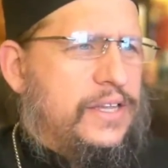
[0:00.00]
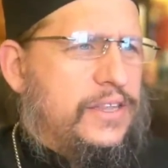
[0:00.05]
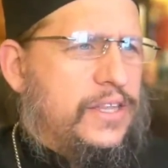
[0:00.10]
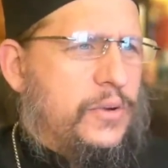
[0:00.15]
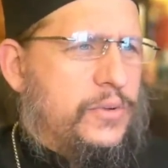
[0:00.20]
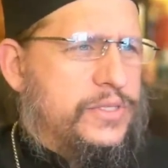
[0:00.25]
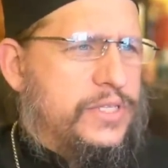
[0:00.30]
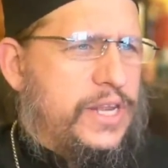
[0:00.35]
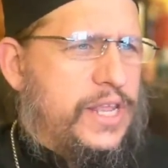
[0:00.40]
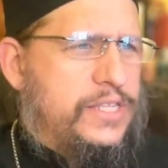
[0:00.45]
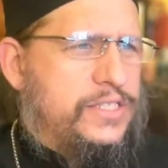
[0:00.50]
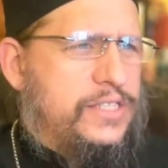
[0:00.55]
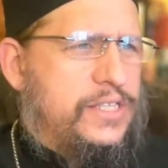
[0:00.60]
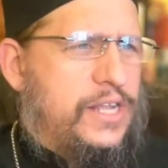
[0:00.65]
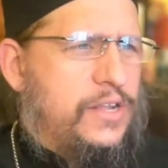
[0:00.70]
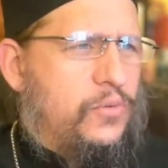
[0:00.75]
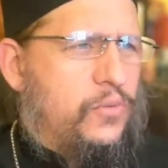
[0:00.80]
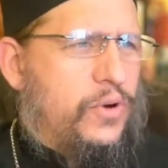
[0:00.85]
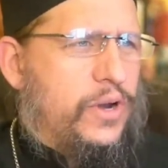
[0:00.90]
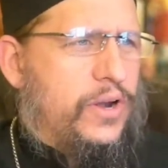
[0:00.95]
There was an
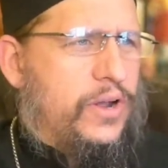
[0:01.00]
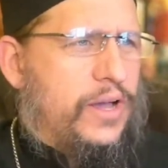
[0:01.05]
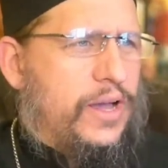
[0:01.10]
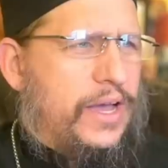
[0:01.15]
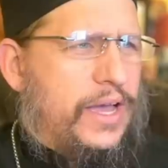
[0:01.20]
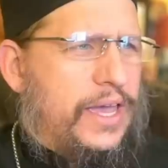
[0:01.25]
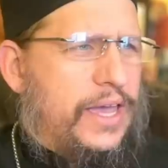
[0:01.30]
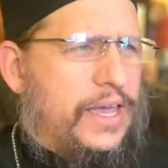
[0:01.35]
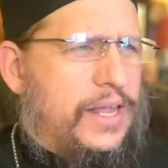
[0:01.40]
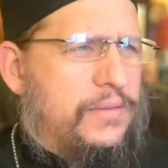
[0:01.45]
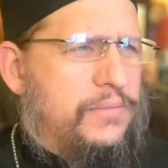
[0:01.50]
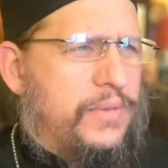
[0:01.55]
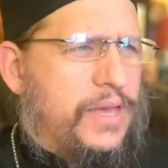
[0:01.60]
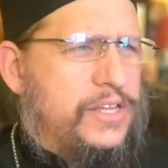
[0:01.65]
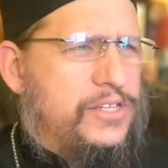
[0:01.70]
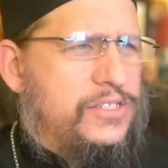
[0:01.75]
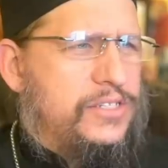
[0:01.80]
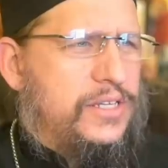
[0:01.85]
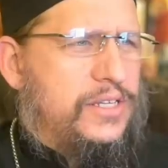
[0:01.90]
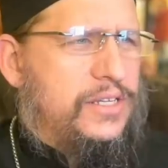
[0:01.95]
incident where I had
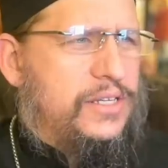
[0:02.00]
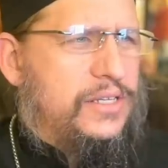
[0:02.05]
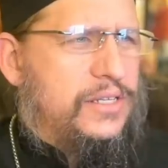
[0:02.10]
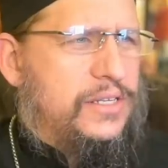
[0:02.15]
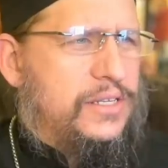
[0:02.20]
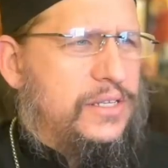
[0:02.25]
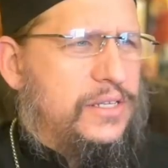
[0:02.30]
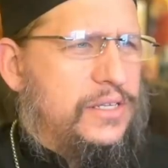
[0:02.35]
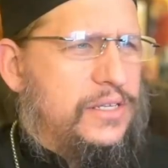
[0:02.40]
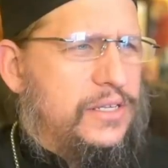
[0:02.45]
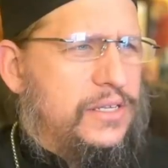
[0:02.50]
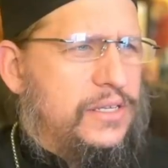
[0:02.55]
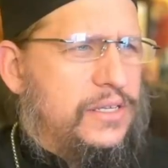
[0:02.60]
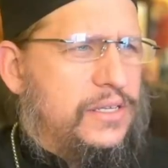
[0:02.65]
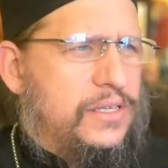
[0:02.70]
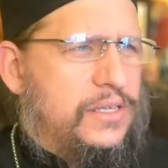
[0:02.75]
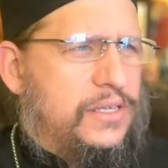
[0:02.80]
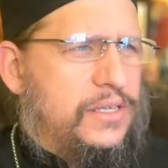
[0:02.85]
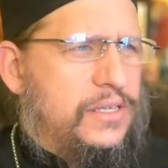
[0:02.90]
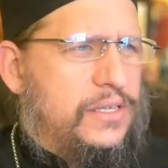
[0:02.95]
mentioned
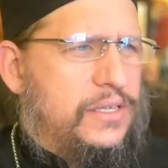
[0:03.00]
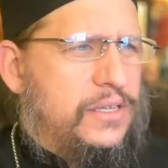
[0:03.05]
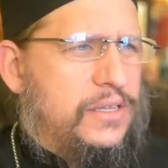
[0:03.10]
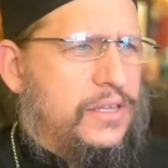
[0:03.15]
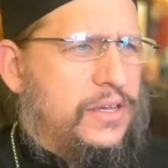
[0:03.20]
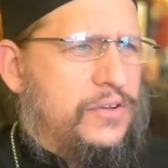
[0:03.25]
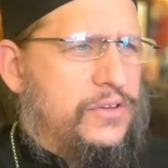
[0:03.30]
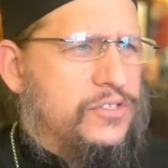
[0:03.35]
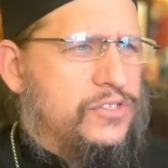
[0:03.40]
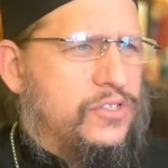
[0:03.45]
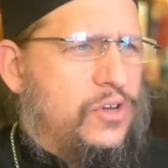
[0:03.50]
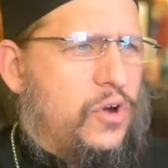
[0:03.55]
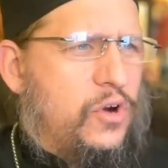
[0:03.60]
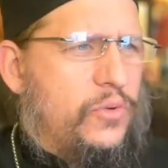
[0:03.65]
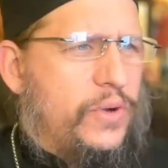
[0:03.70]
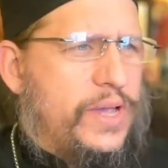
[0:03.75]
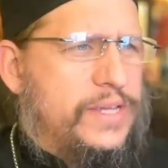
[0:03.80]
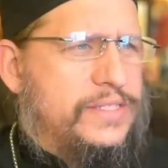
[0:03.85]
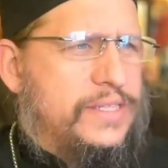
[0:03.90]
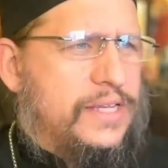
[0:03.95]
there is no
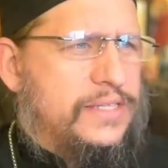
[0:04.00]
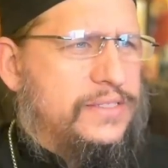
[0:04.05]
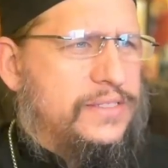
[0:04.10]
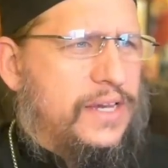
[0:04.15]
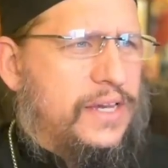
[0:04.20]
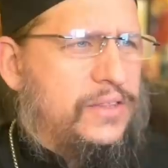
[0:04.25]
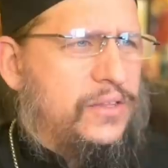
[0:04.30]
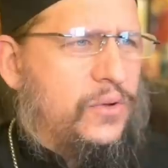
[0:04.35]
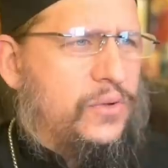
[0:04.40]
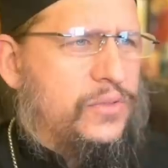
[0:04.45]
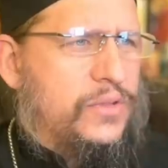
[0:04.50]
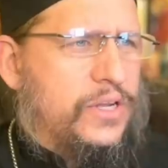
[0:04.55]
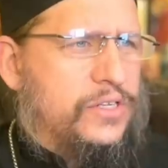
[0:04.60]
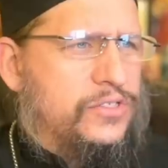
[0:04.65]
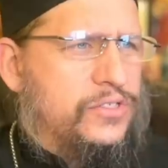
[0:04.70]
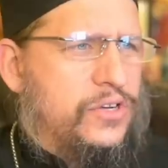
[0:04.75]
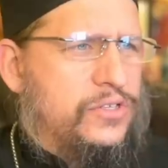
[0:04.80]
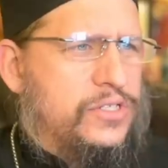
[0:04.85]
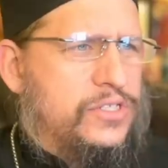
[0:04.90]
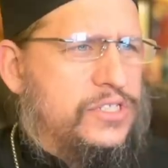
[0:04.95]
grace outside the
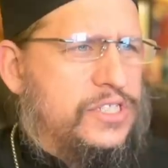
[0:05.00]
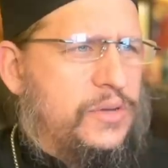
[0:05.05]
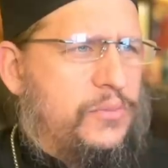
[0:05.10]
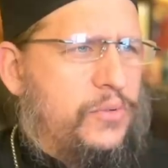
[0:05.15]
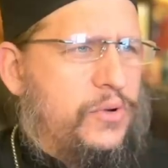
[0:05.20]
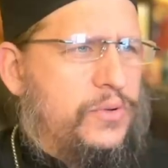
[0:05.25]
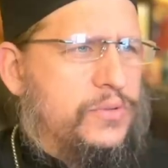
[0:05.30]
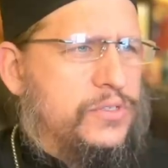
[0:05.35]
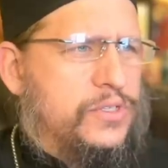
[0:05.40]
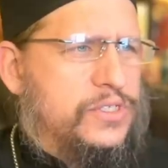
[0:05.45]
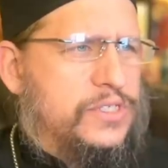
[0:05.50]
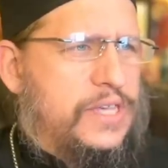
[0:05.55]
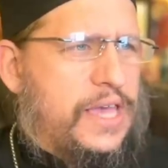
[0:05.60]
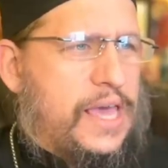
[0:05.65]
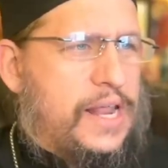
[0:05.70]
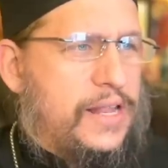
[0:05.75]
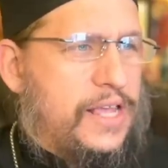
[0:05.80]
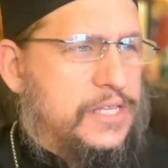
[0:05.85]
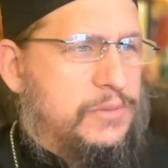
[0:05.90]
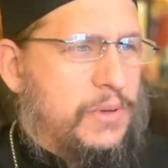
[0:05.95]
Orthodox Church, and someone was
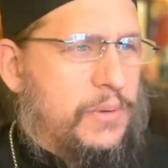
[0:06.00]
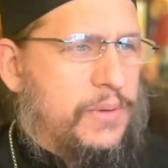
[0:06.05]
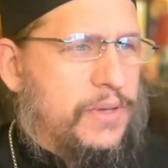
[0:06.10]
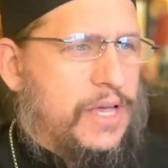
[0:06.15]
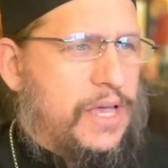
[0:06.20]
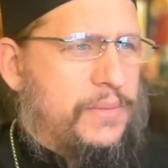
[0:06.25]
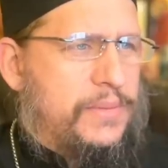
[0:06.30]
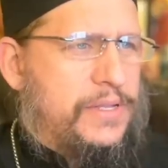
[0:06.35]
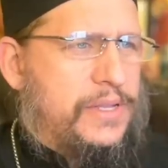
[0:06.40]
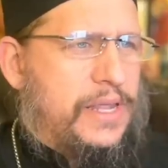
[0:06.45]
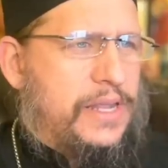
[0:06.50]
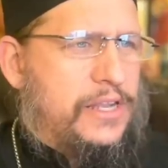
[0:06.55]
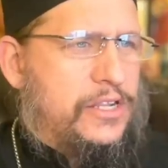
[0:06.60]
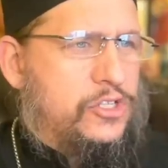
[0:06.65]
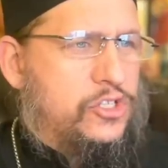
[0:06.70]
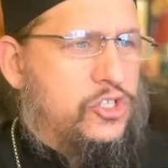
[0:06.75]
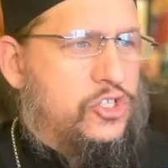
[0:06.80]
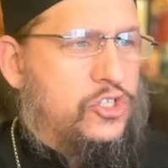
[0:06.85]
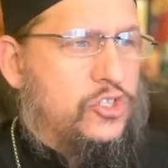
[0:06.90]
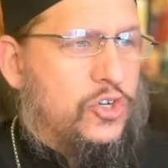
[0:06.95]
scandalized by my comment and
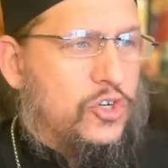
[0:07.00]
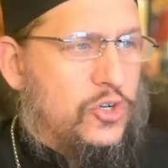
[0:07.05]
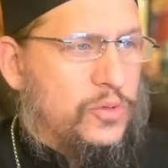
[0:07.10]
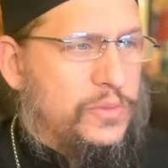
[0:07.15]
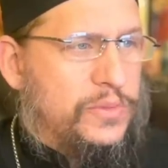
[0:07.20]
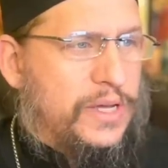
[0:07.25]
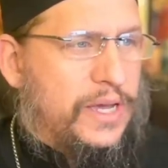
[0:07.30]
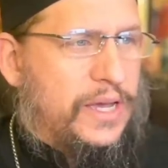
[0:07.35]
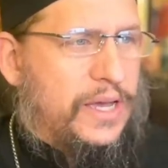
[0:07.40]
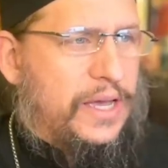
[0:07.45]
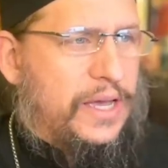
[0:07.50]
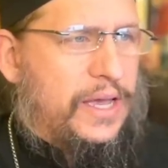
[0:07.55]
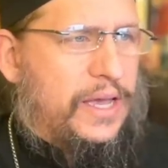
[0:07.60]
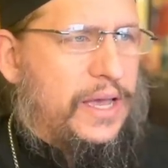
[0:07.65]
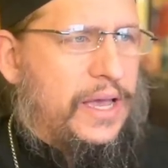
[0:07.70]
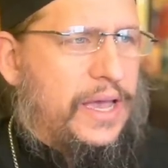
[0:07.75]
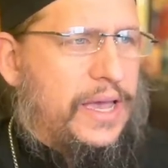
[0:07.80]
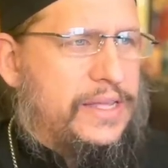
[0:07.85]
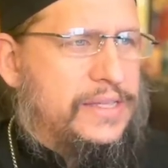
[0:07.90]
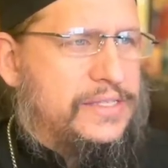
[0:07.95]
assumed
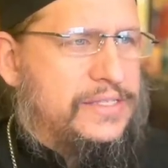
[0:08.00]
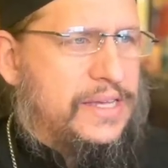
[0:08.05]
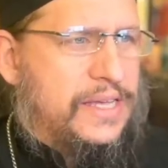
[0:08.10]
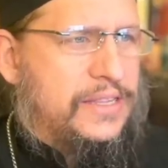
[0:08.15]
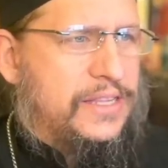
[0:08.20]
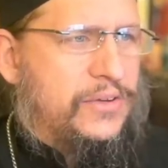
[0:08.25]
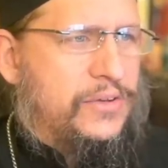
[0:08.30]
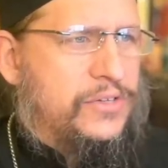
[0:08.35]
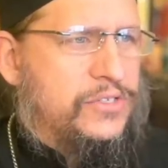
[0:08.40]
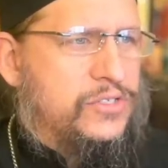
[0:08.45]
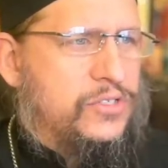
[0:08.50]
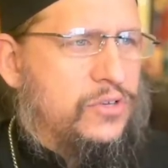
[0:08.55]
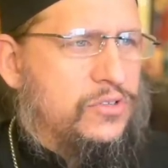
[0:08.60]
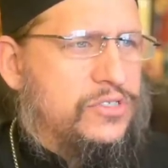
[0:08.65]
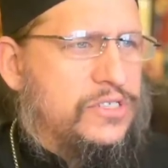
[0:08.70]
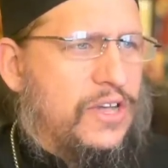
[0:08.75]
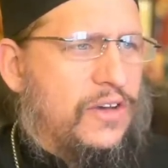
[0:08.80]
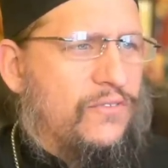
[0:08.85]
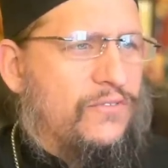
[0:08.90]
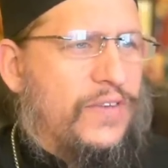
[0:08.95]
I had said there is no
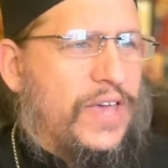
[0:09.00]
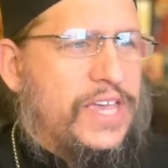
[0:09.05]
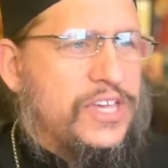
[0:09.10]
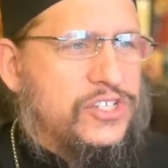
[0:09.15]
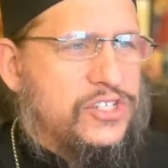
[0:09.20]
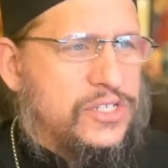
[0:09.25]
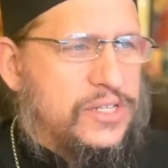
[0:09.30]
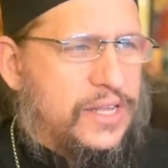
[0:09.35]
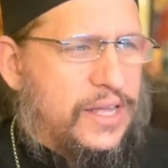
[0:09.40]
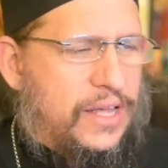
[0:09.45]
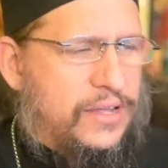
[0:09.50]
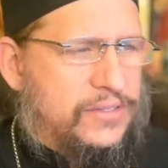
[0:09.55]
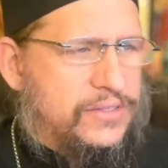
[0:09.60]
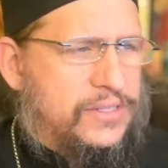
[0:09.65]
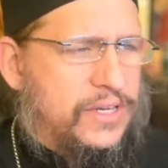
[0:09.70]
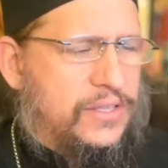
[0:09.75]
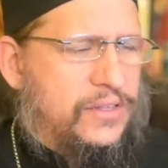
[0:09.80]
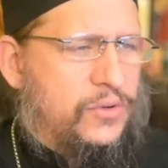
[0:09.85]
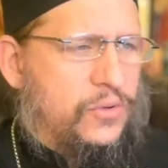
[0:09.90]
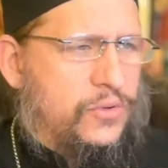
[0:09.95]
salvation
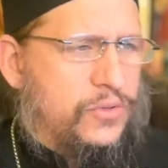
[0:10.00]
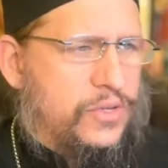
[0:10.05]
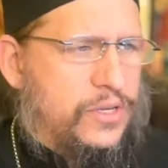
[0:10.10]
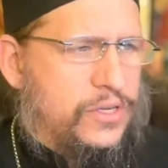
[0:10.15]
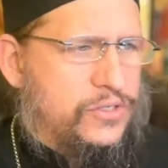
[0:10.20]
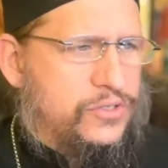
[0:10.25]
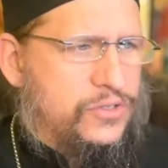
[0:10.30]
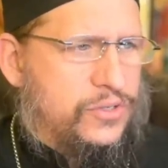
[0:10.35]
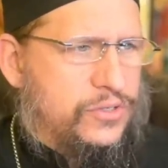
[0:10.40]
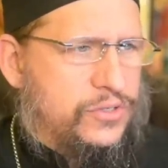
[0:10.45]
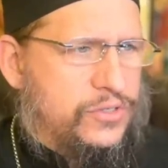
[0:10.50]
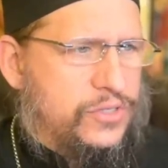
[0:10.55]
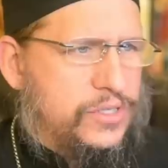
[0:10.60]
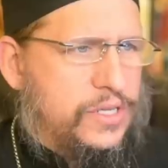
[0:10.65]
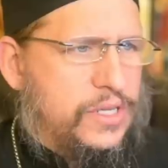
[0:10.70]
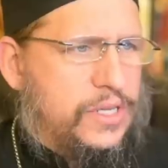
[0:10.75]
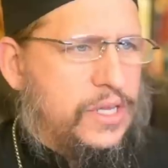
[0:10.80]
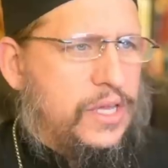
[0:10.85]
outside the Orthodox Church.